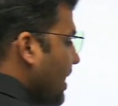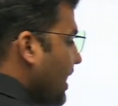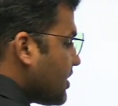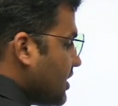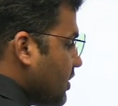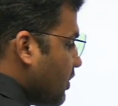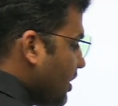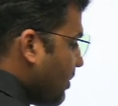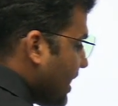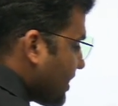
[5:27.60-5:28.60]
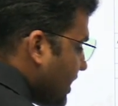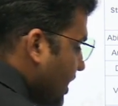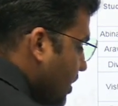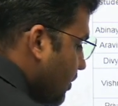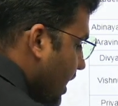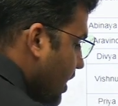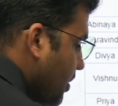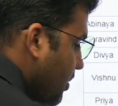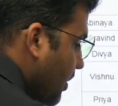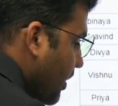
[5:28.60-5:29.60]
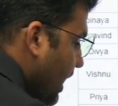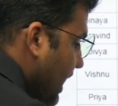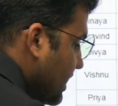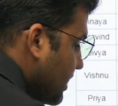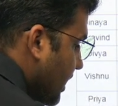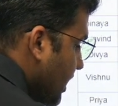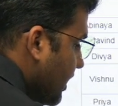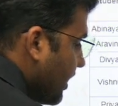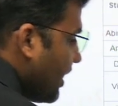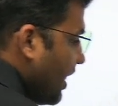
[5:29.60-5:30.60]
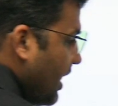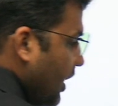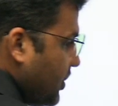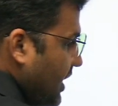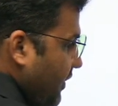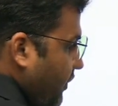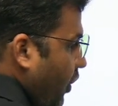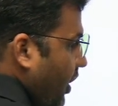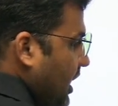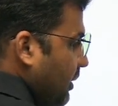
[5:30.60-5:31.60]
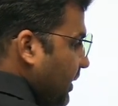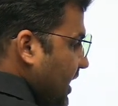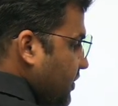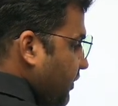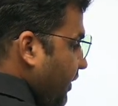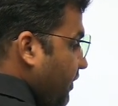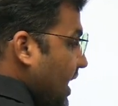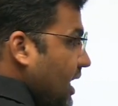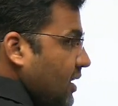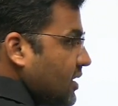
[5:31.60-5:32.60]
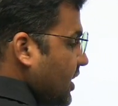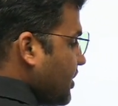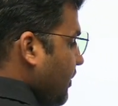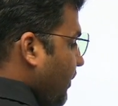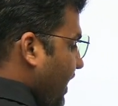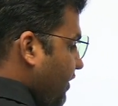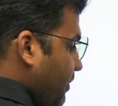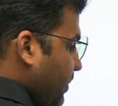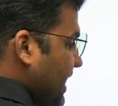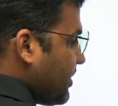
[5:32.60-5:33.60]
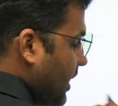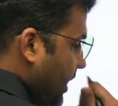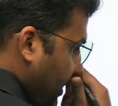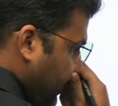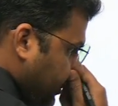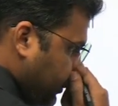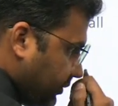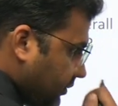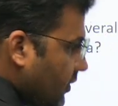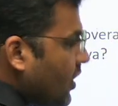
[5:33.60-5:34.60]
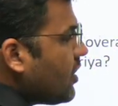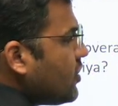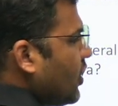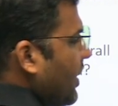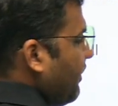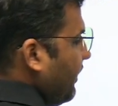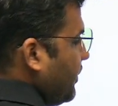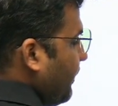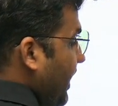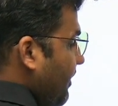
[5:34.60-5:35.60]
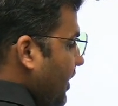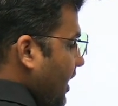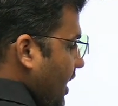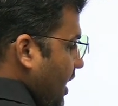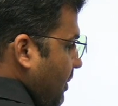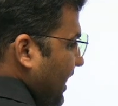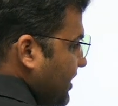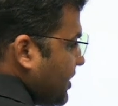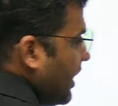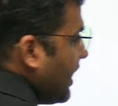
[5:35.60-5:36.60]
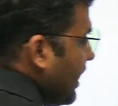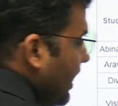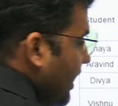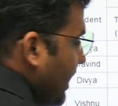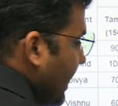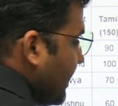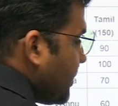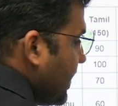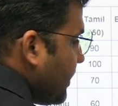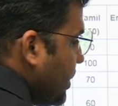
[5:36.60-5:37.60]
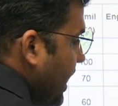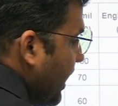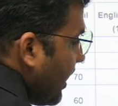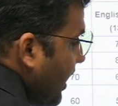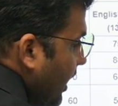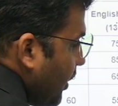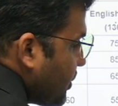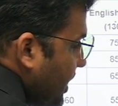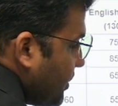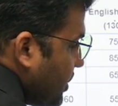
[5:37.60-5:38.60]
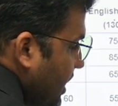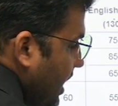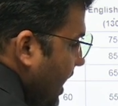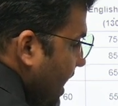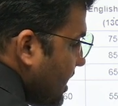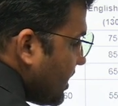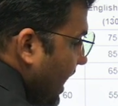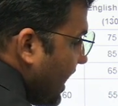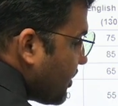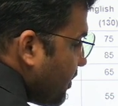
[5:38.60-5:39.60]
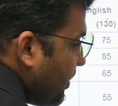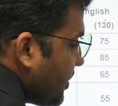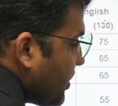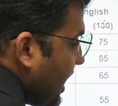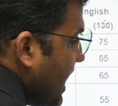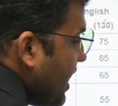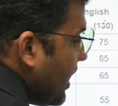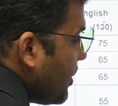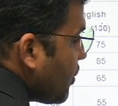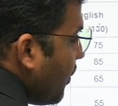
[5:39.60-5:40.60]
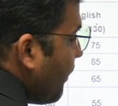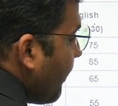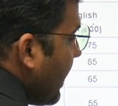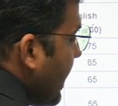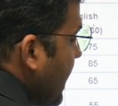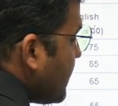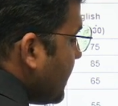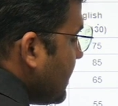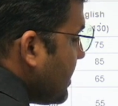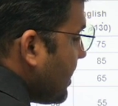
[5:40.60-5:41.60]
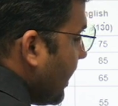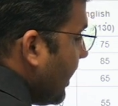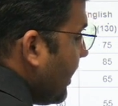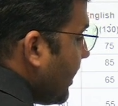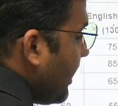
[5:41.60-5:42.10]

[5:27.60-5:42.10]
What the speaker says: marks. The total marks are equivalent to 800. Now you see that 40 plus 15, 65 plus 13. Sorry, 55 plus 13 is 68. Now 68 as a percentage of 800